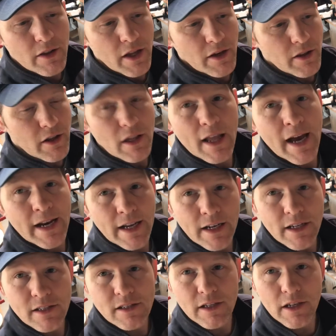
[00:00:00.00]
the lining
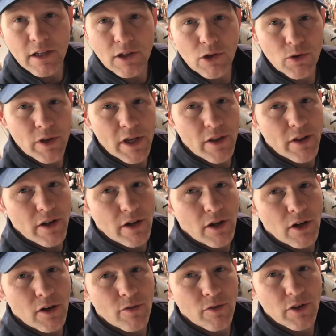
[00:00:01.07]
needs to get glued in. The
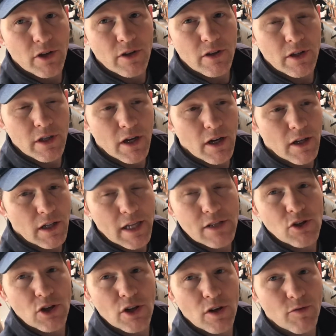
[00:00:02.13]

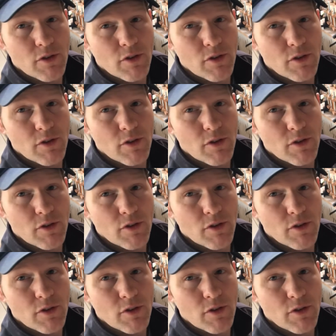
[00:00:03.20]
laser kerfed